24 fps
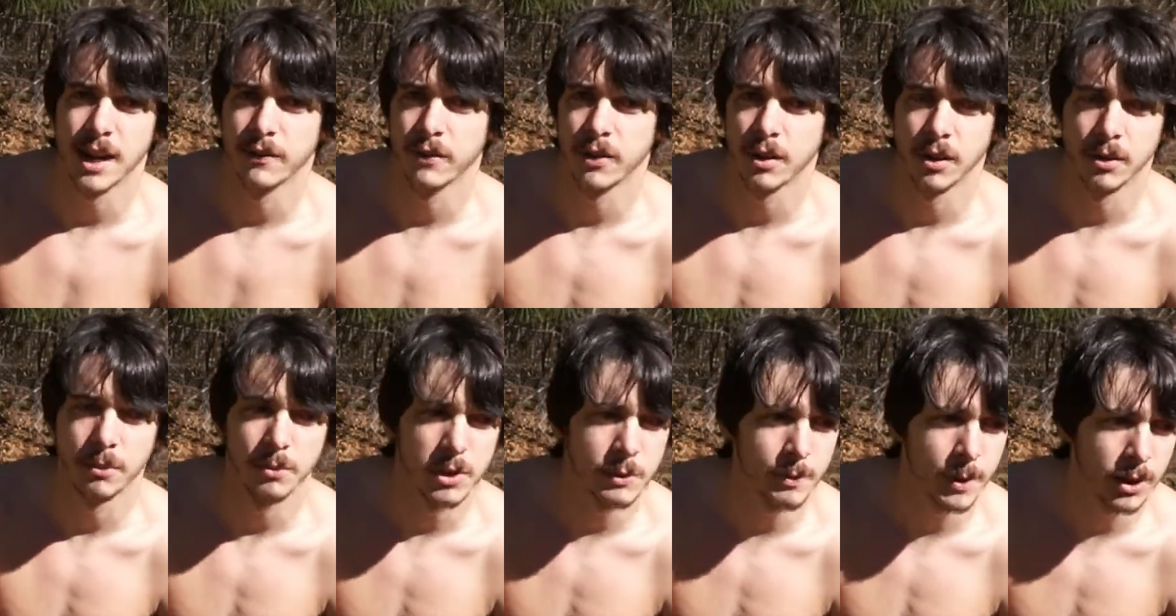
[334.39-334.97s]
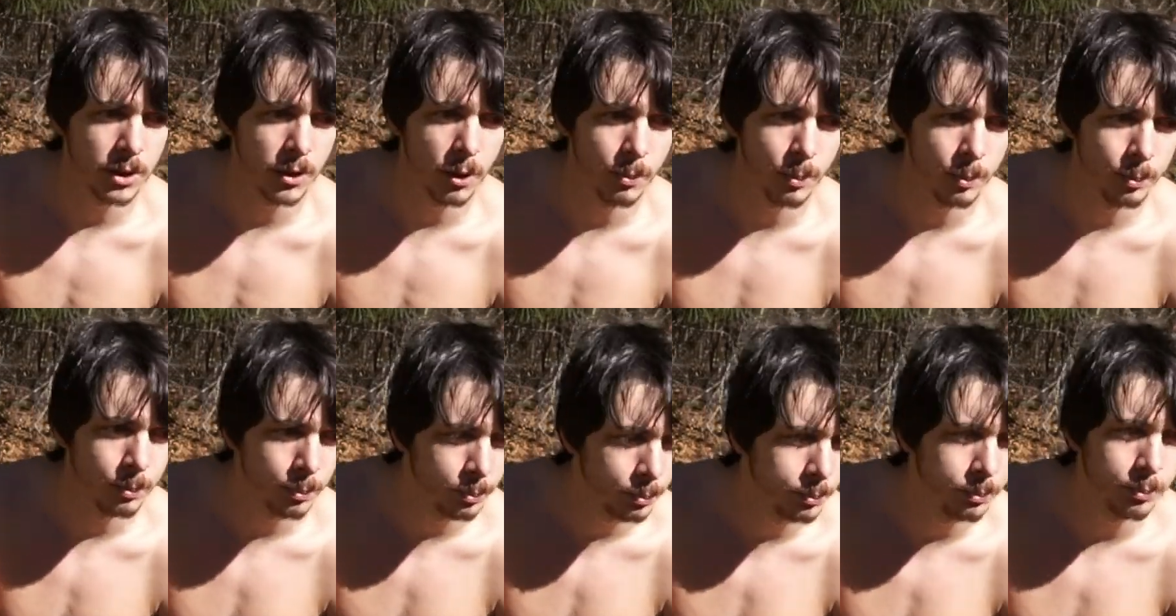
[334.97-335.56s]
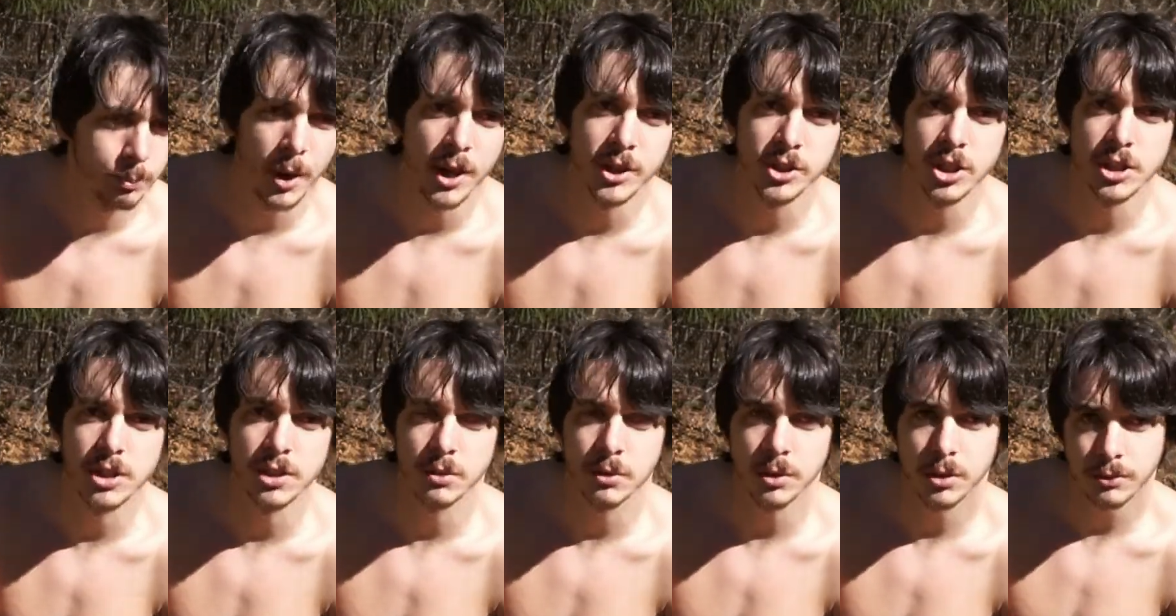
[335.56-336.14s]
If your spindle
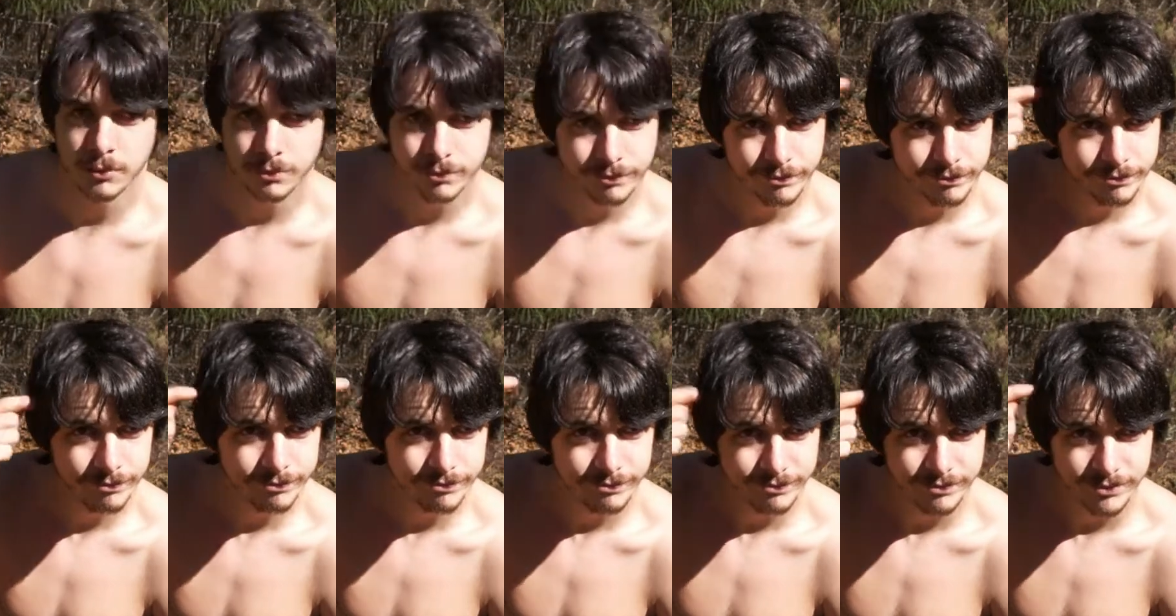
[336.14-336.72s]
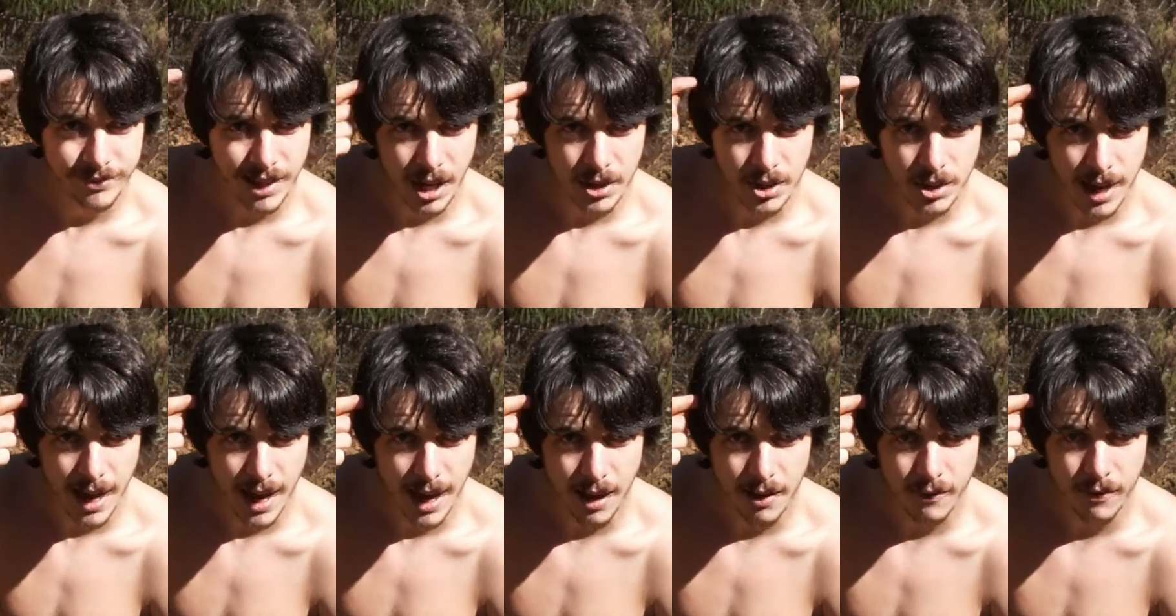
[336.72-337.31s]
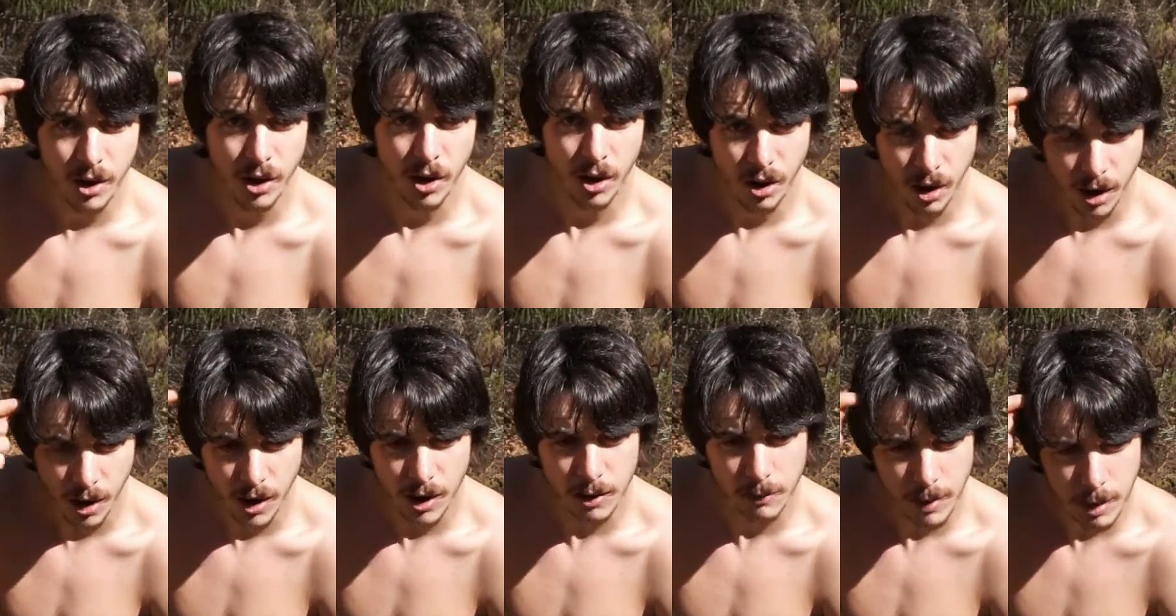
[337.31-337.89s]
punches through, now you have a
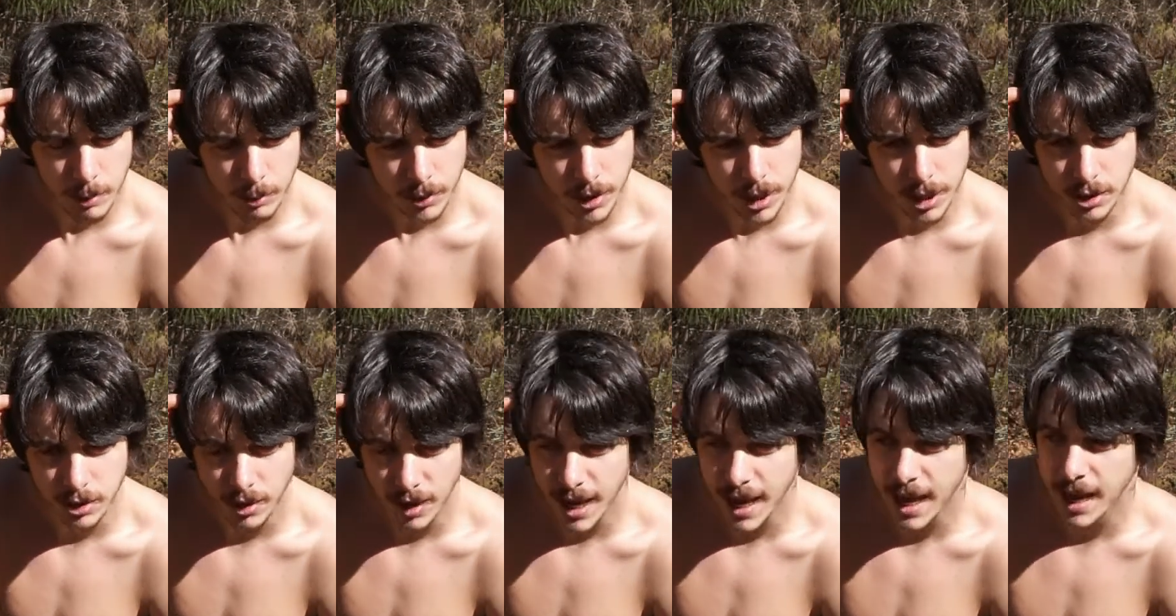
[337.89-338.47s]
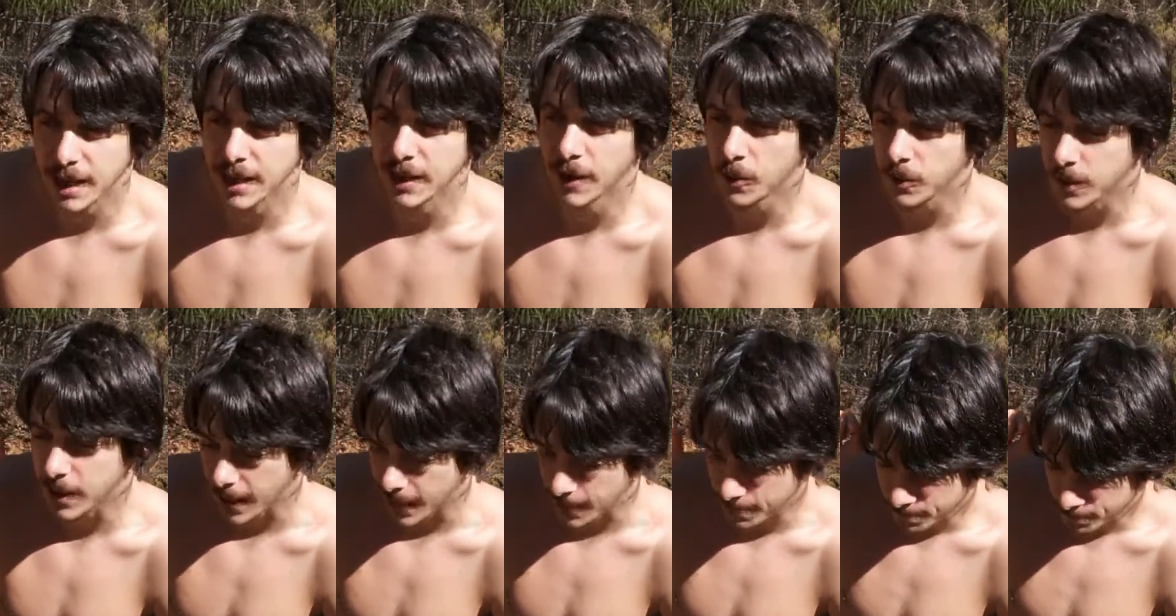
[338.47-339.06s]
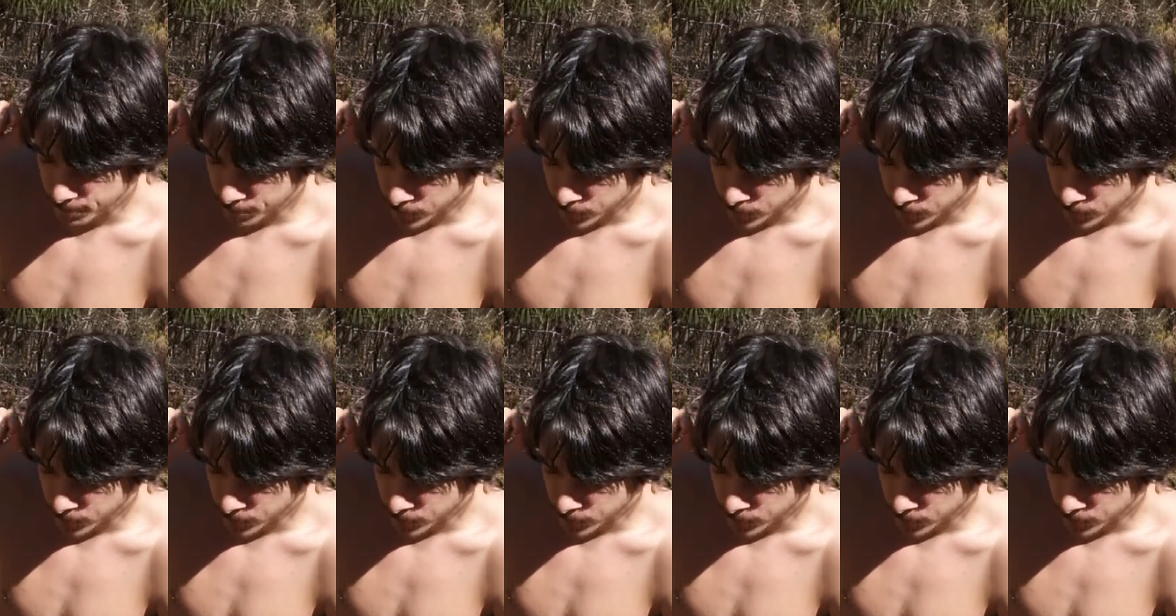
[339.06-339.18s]
hard memory in your head. Okay,